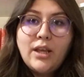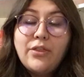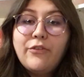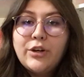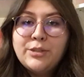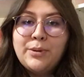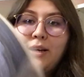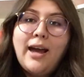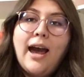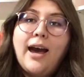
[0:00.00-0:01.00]
The first book
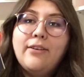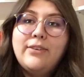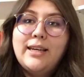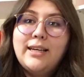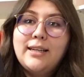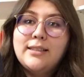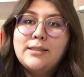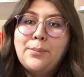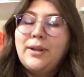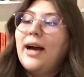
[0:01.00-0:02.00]
I have is
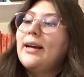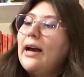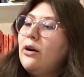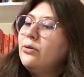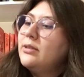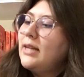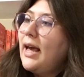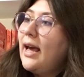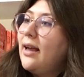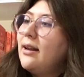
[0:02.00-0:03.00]
Blackout,
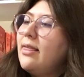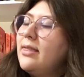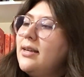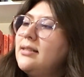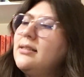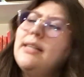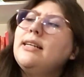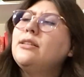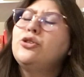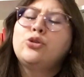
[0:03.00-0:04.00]
and this
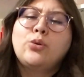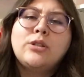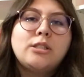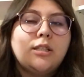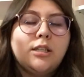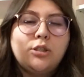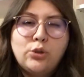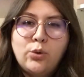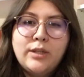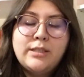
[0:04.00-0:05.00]
is short
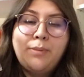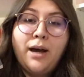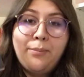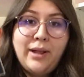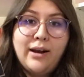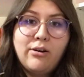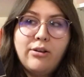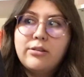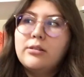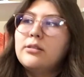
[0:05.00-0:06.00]
stories by Black
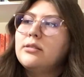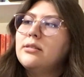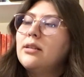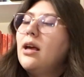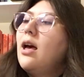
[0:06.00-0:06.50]
authors.